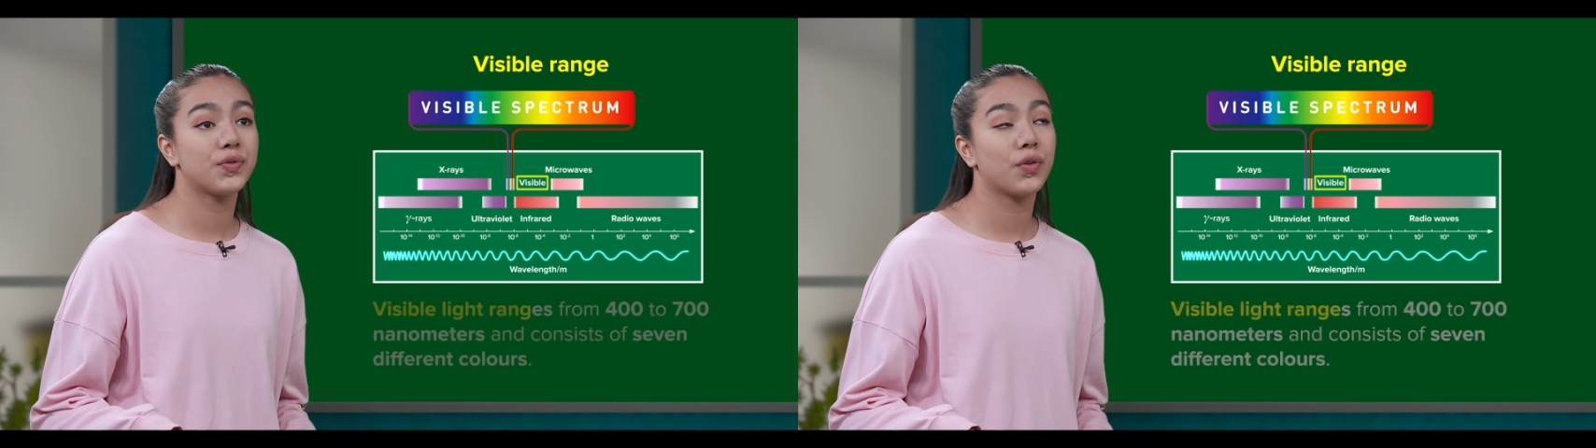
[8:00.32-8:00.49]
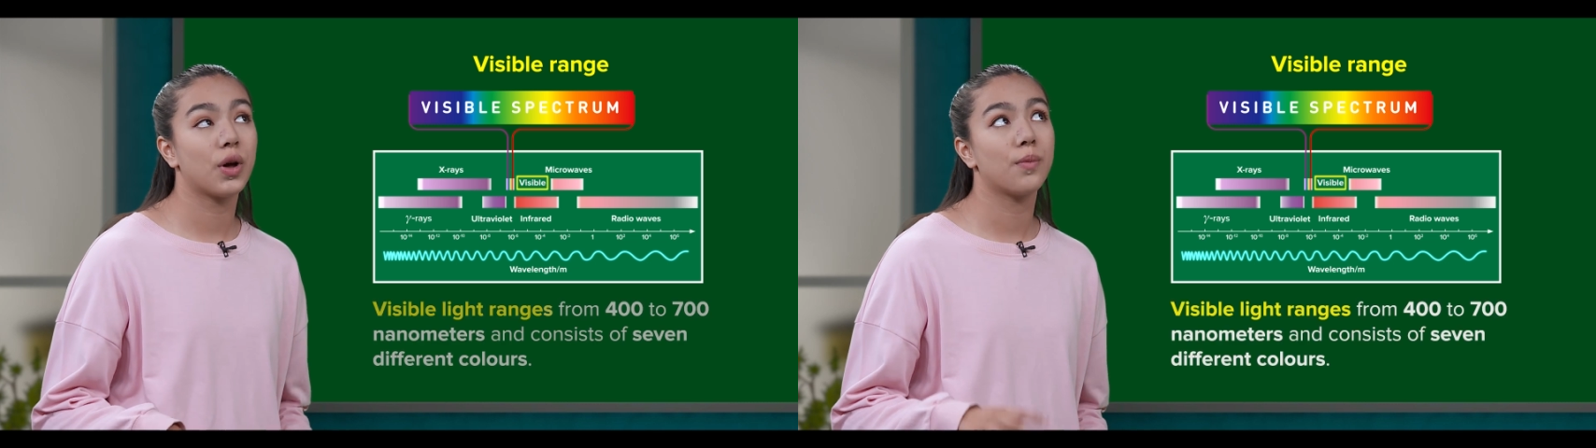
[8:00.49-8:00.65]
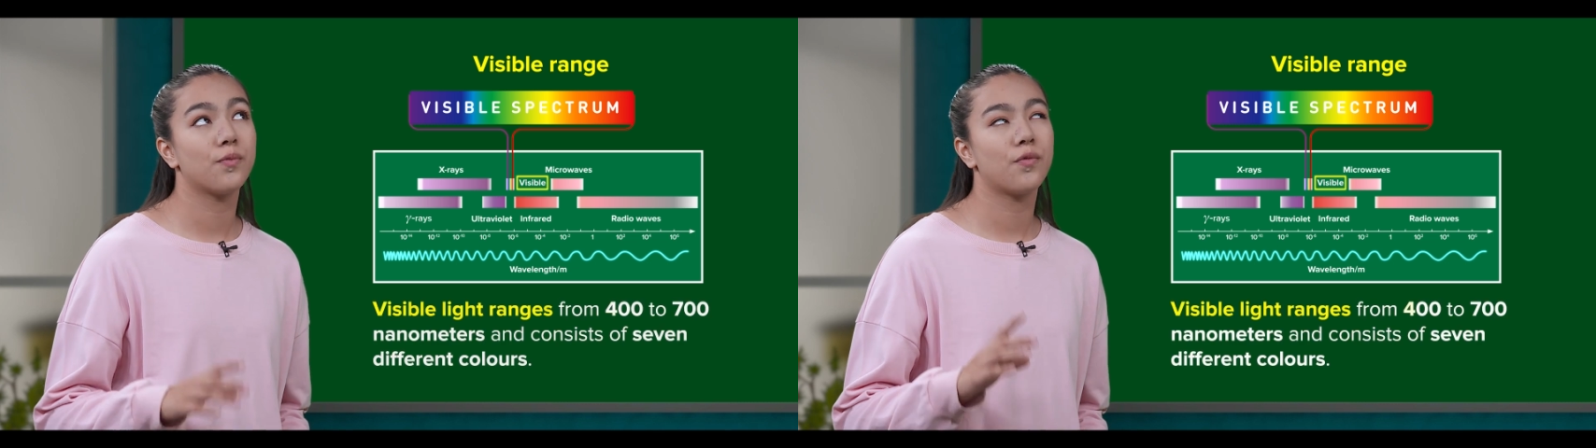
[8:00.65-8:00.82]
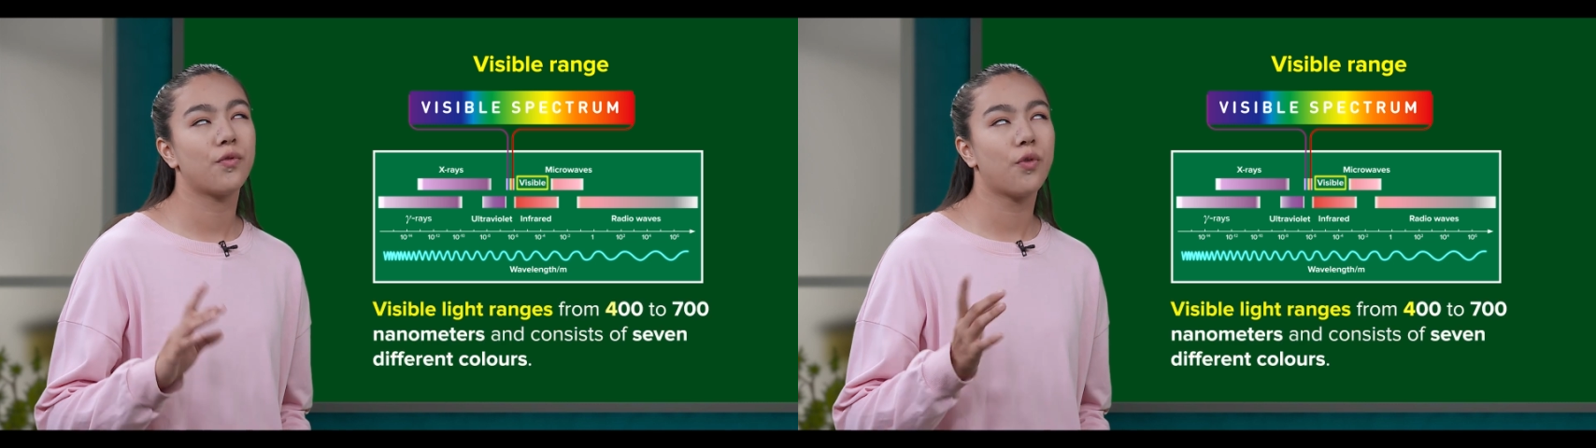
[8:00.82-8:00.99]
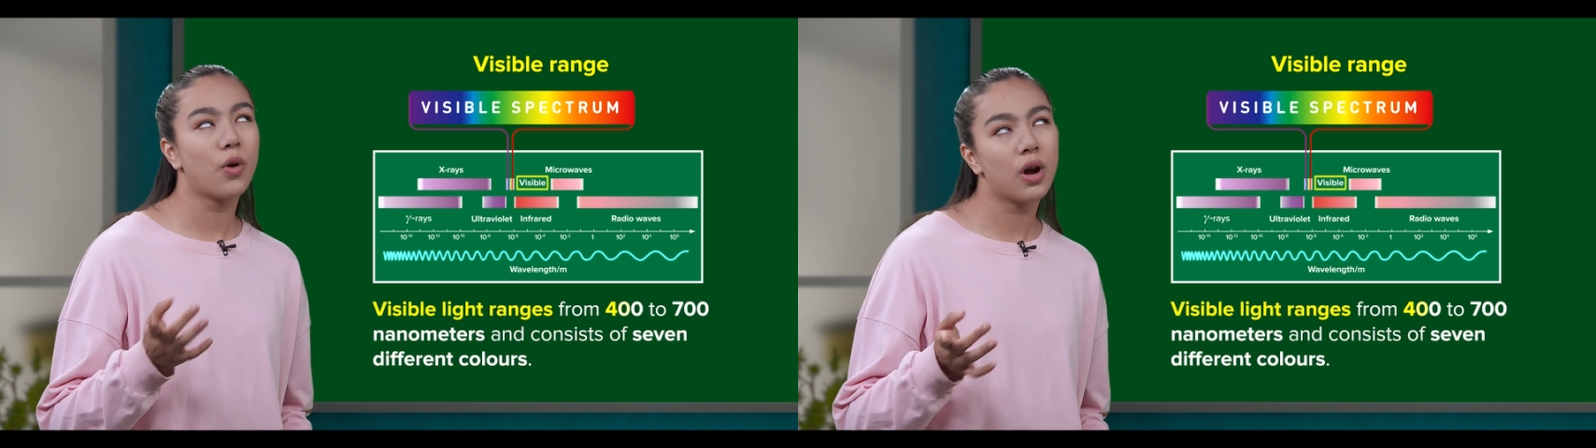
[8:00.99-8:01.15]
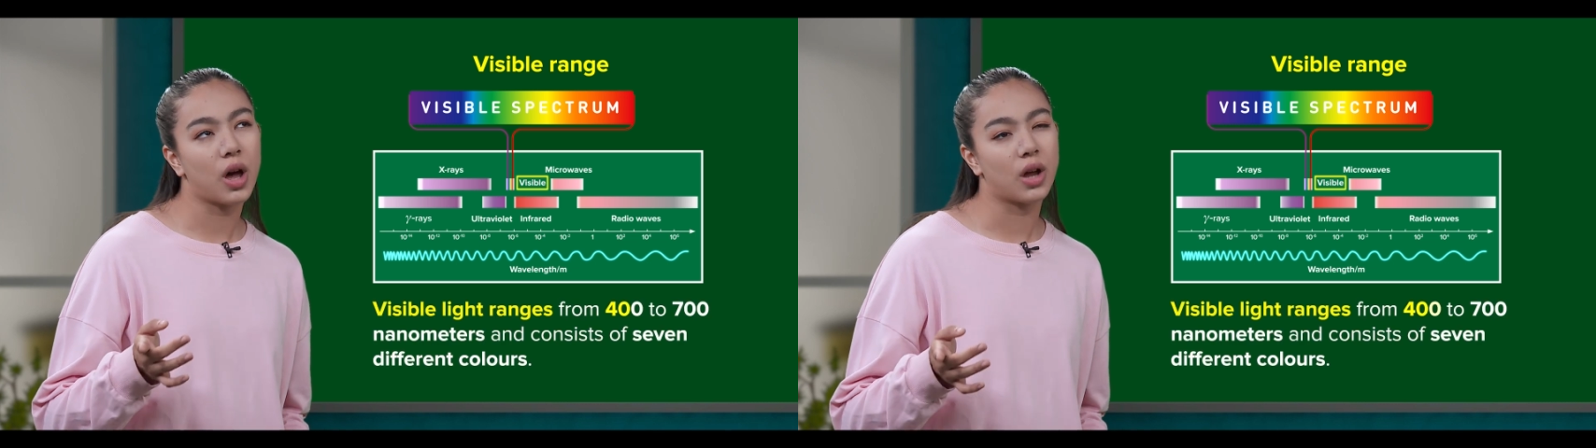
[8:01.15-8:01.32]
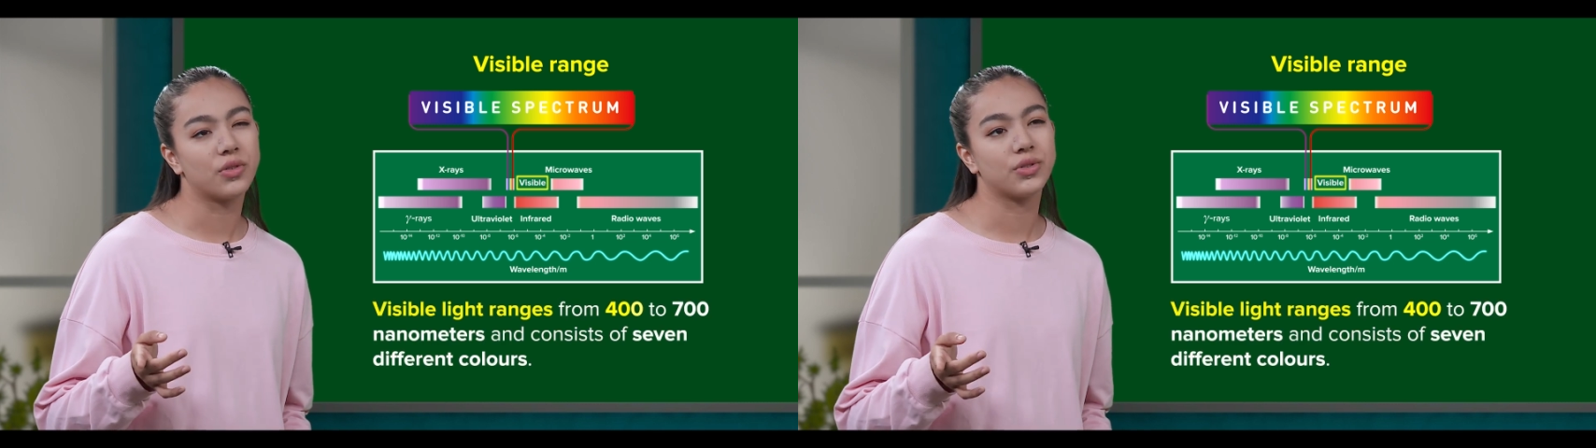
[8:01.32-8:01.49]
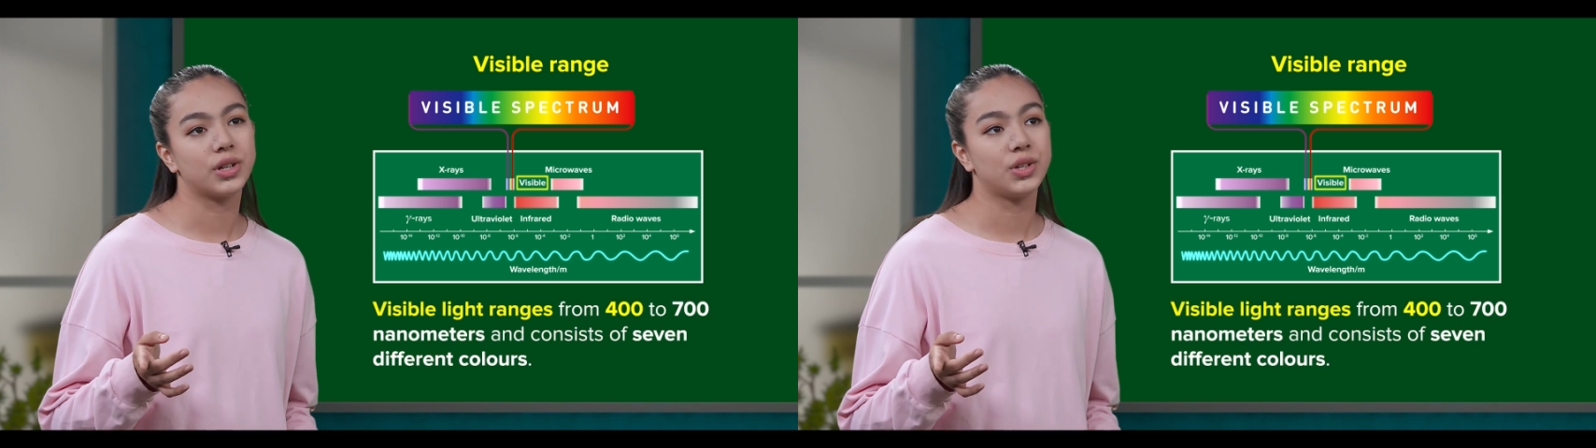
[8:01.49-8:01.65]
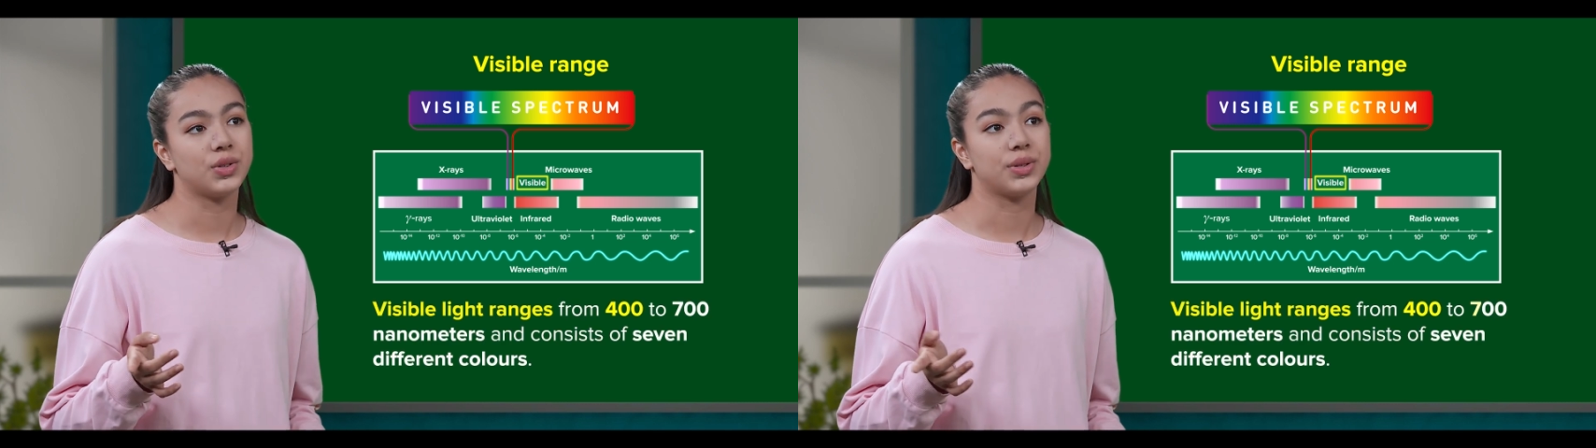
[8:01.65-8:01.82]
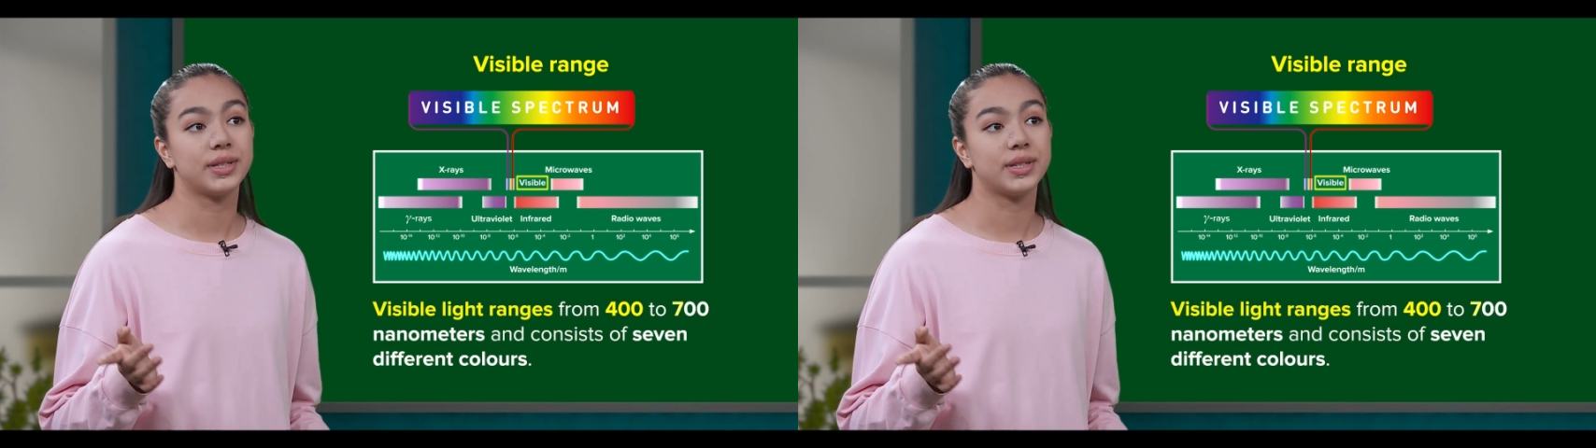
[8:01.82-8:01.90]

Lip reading: from 400 to